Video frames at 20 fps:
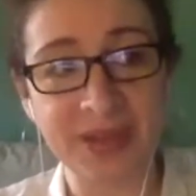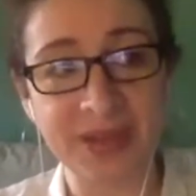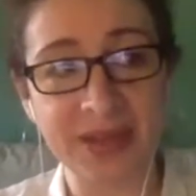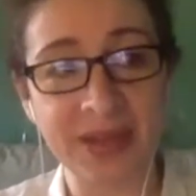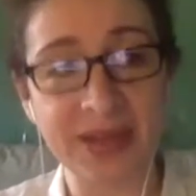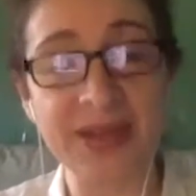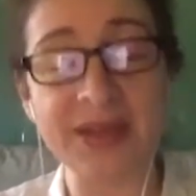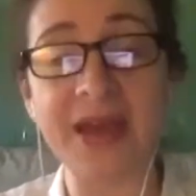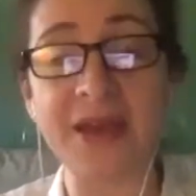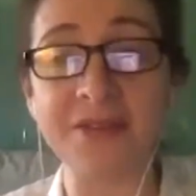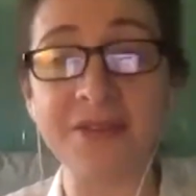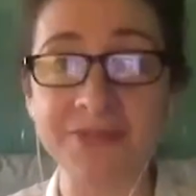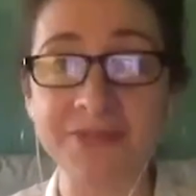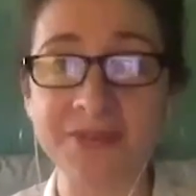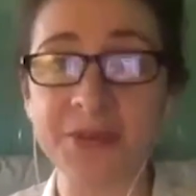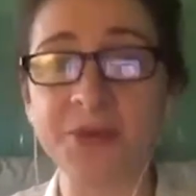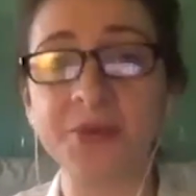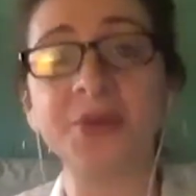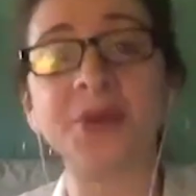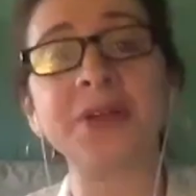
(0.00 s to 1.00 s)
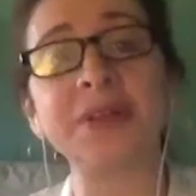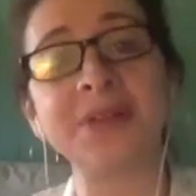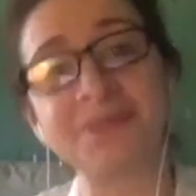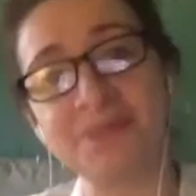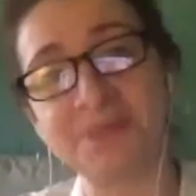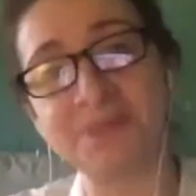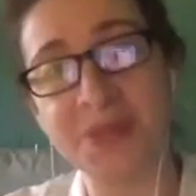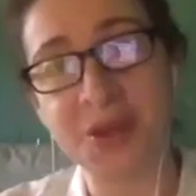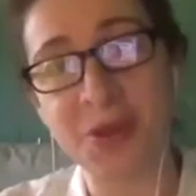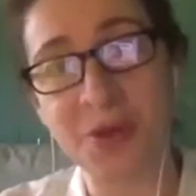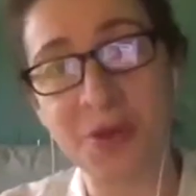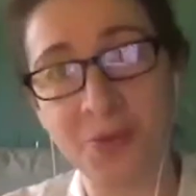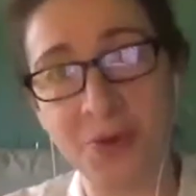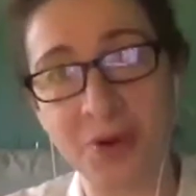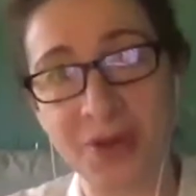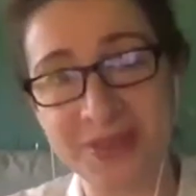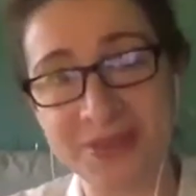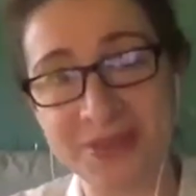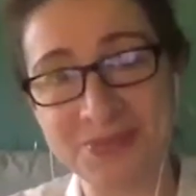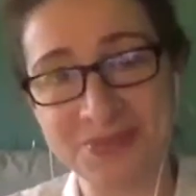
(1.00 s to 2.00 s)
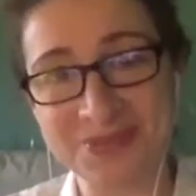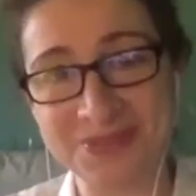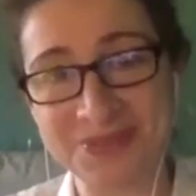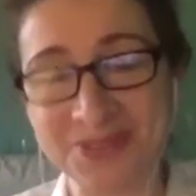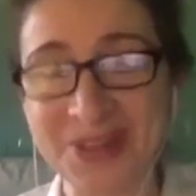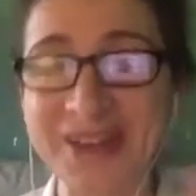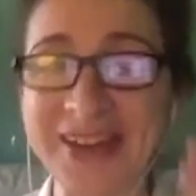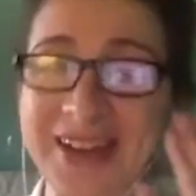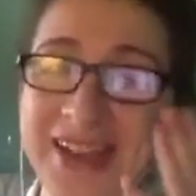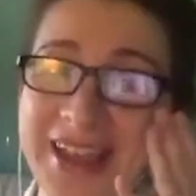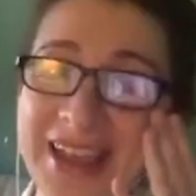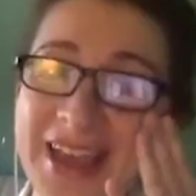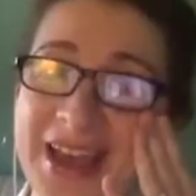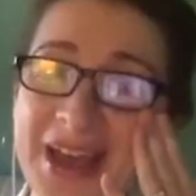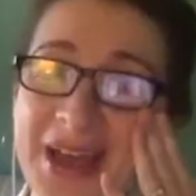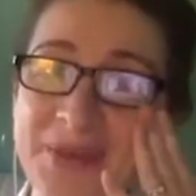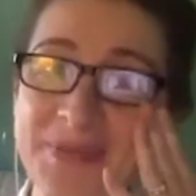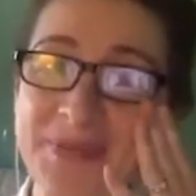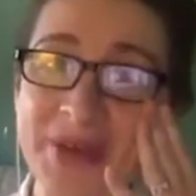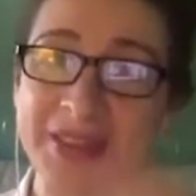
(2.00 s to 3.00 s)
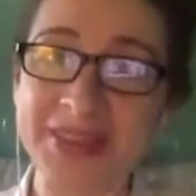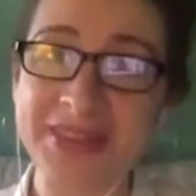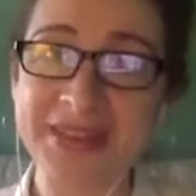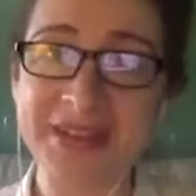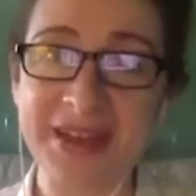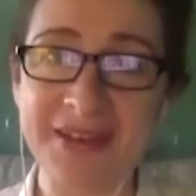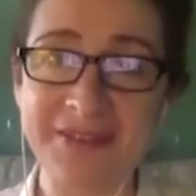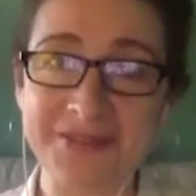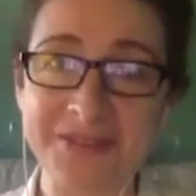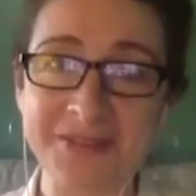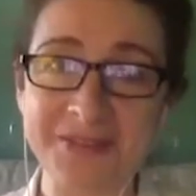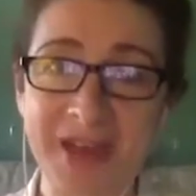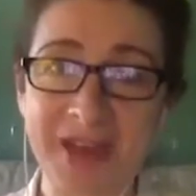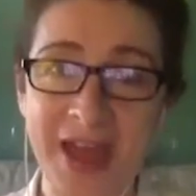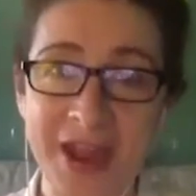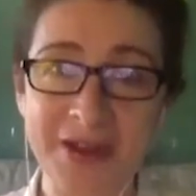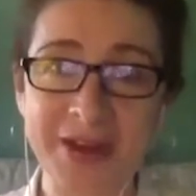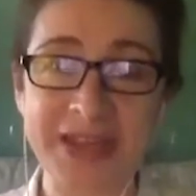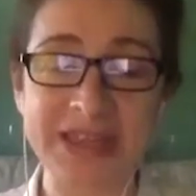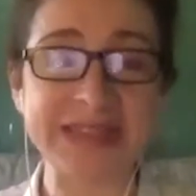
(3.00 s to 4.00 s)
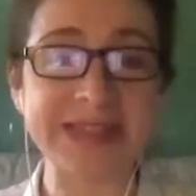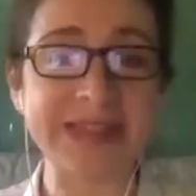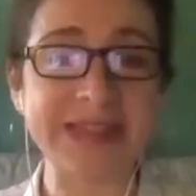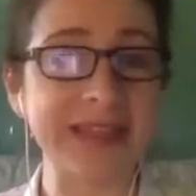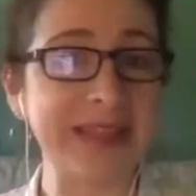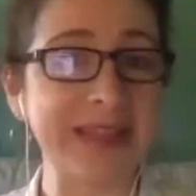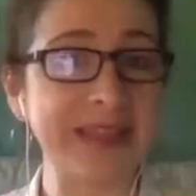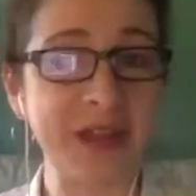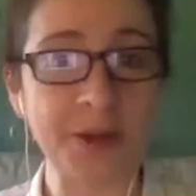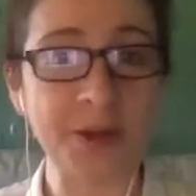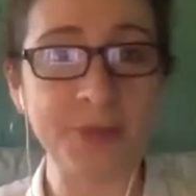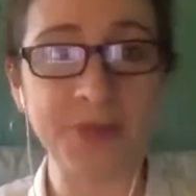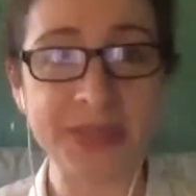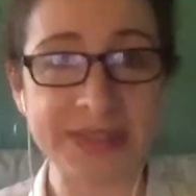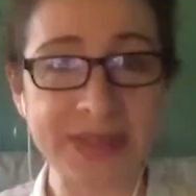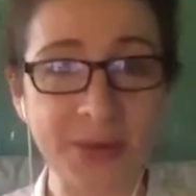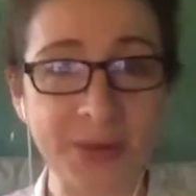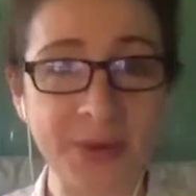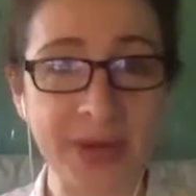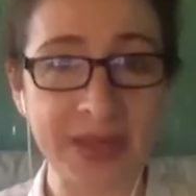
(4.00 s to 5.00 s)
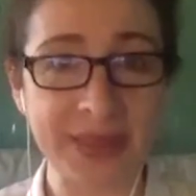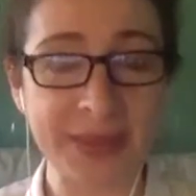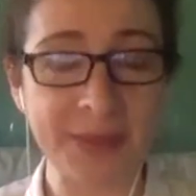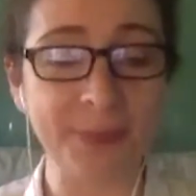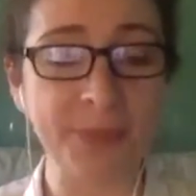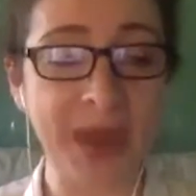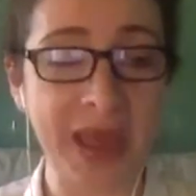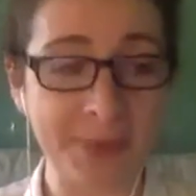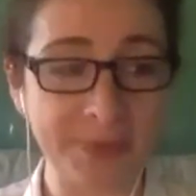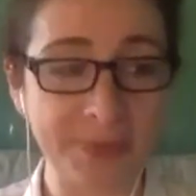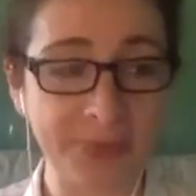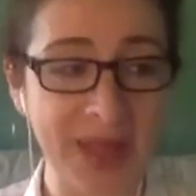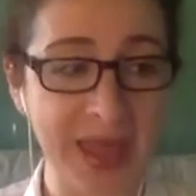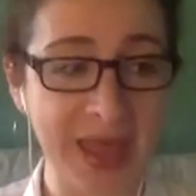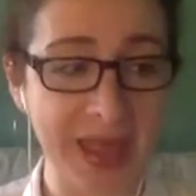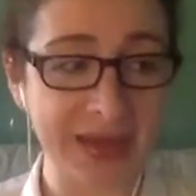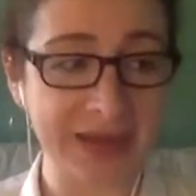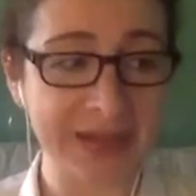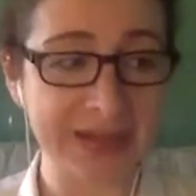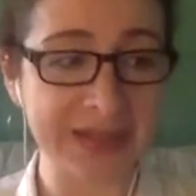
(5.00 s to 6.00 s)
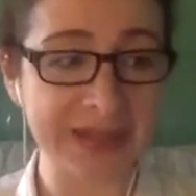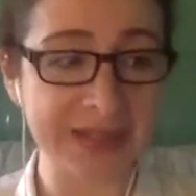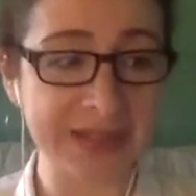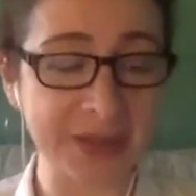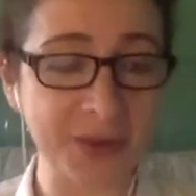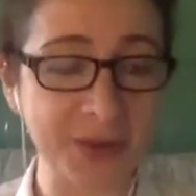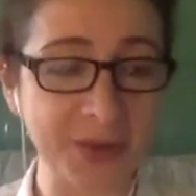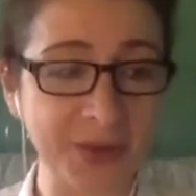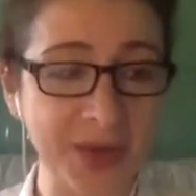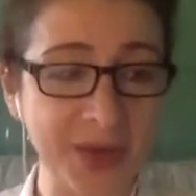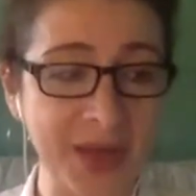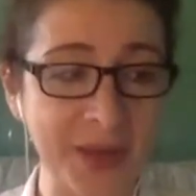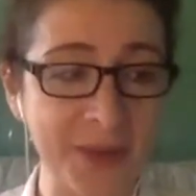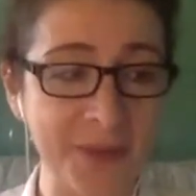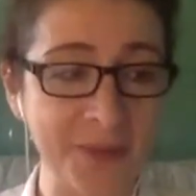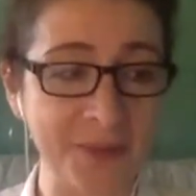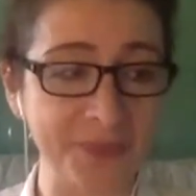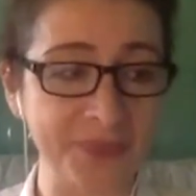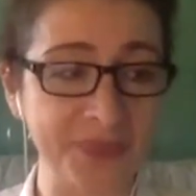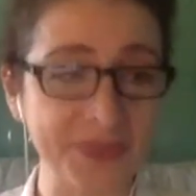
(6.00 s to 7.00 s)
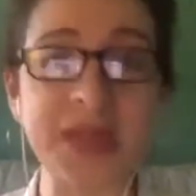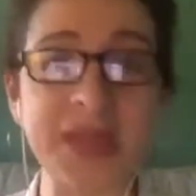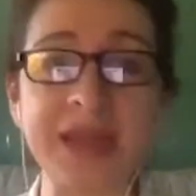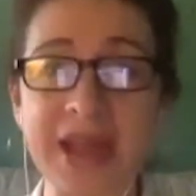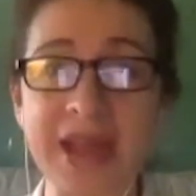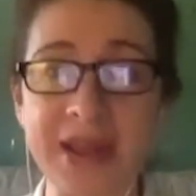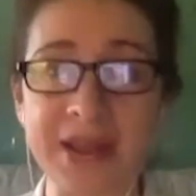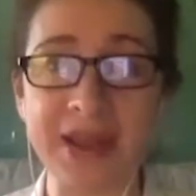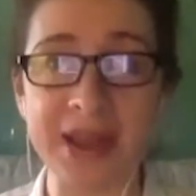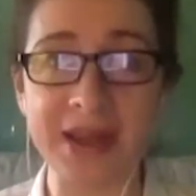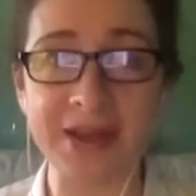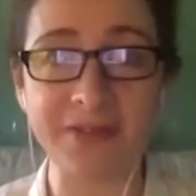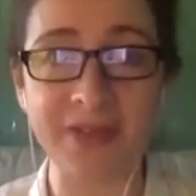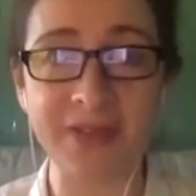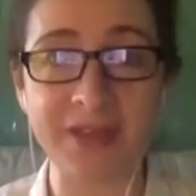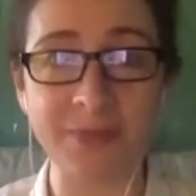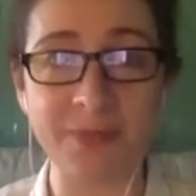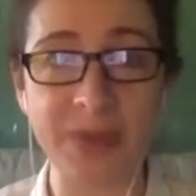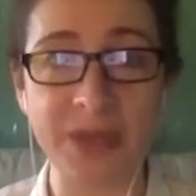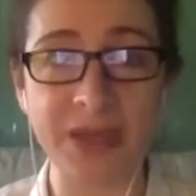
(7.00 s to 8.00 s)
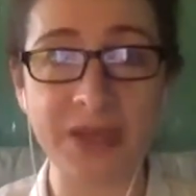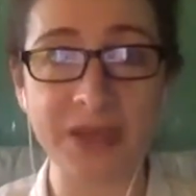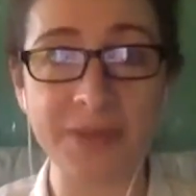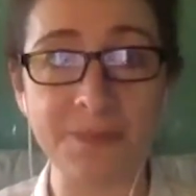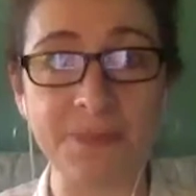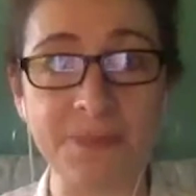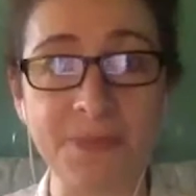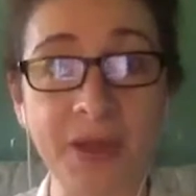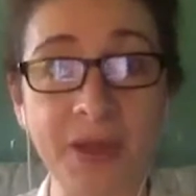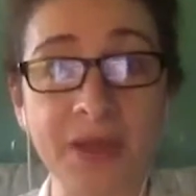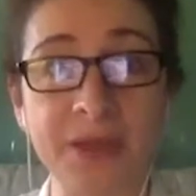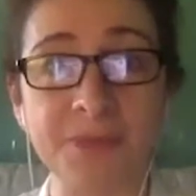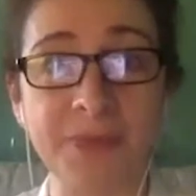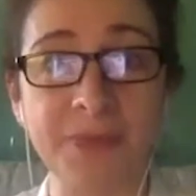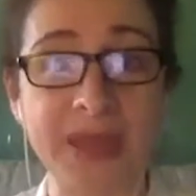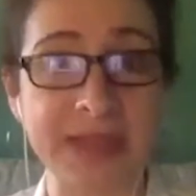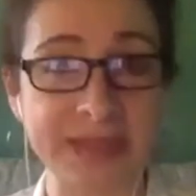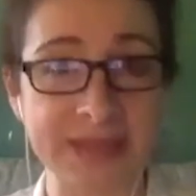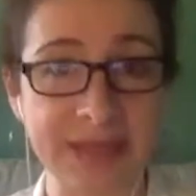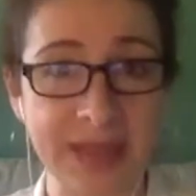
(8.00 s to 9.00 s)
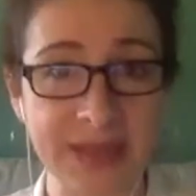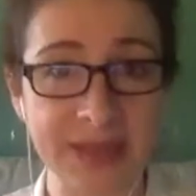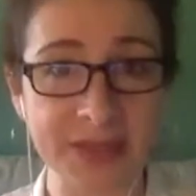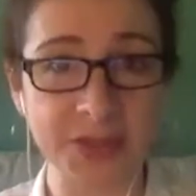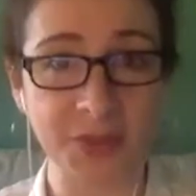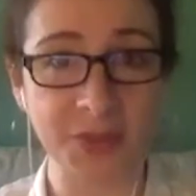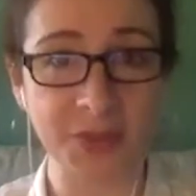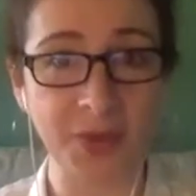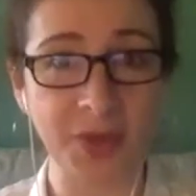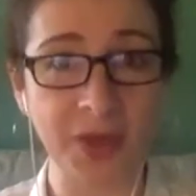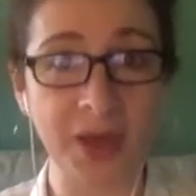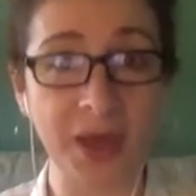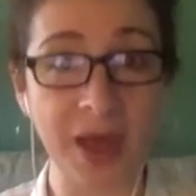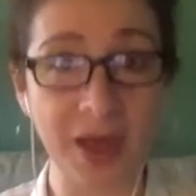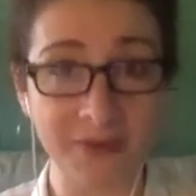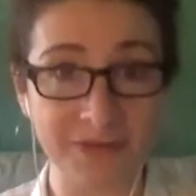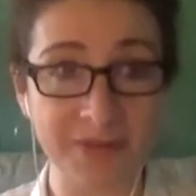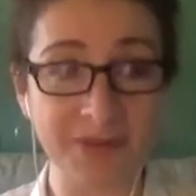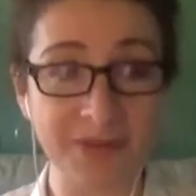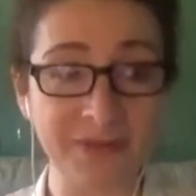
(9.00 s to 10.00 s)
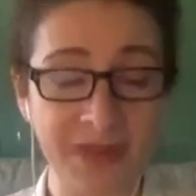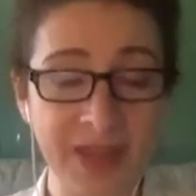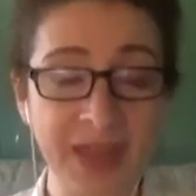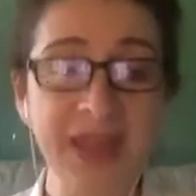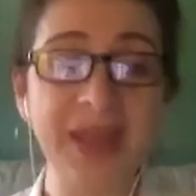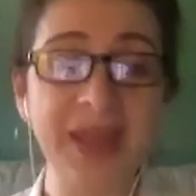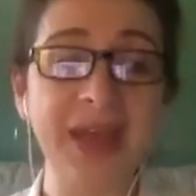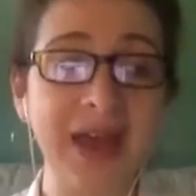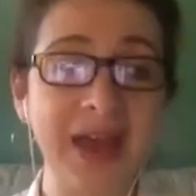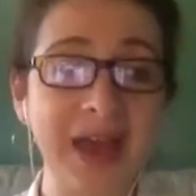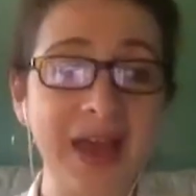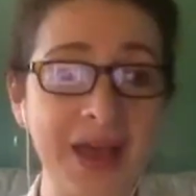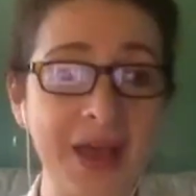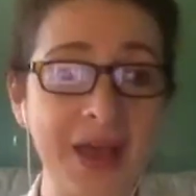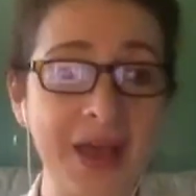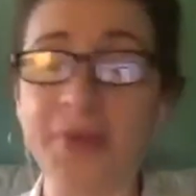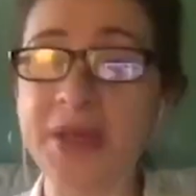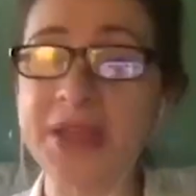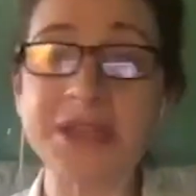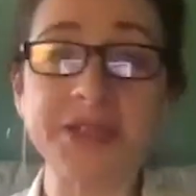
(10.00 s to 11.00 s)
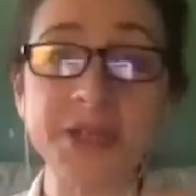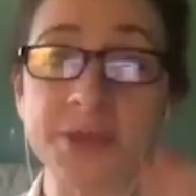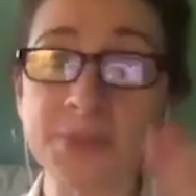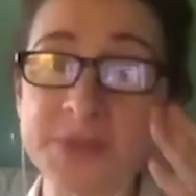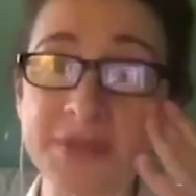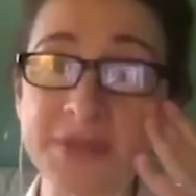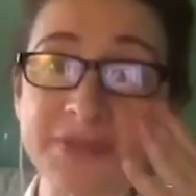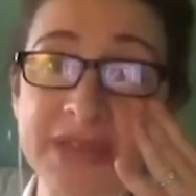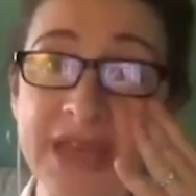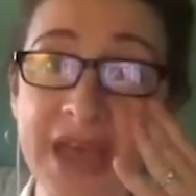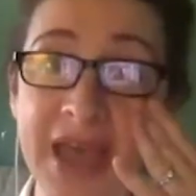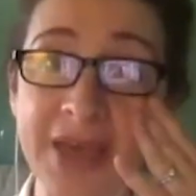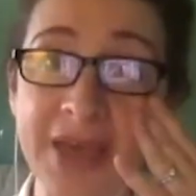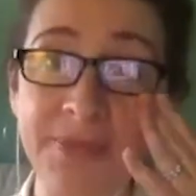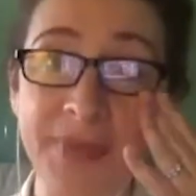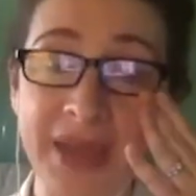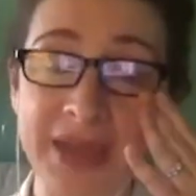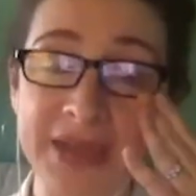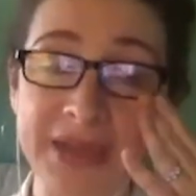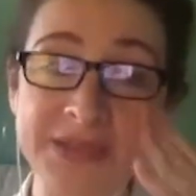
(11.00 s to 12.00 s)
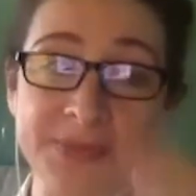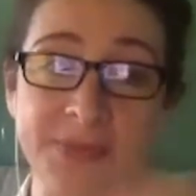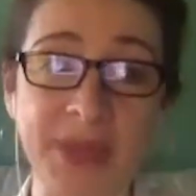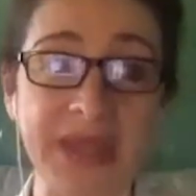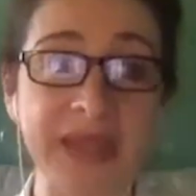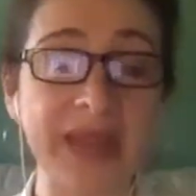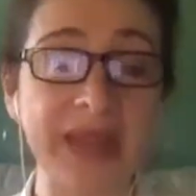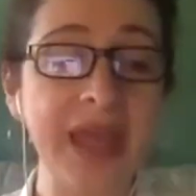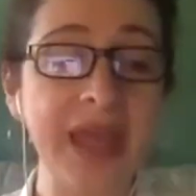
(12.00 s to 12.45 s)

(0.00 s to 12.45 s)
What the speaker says: enough, or more than before, about the novel virus and the therapies that were in the pipeline. So that kind of gave me a good baseline to work off of. In terms of time management,